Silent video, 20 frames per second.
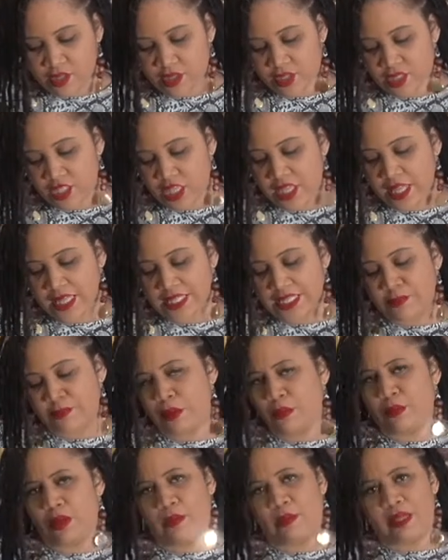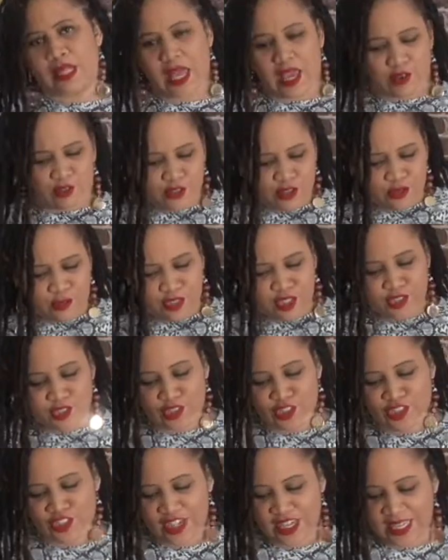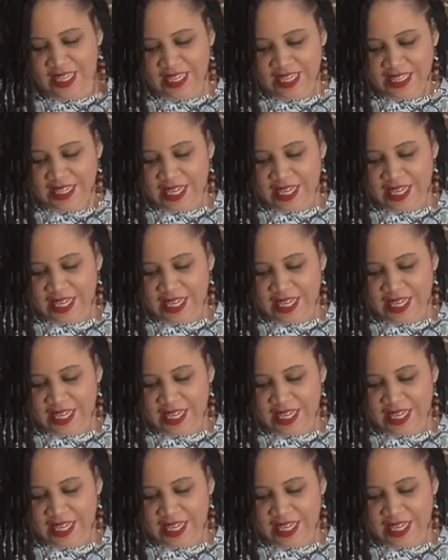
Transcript: So that people could be like, ooh, what you drinking?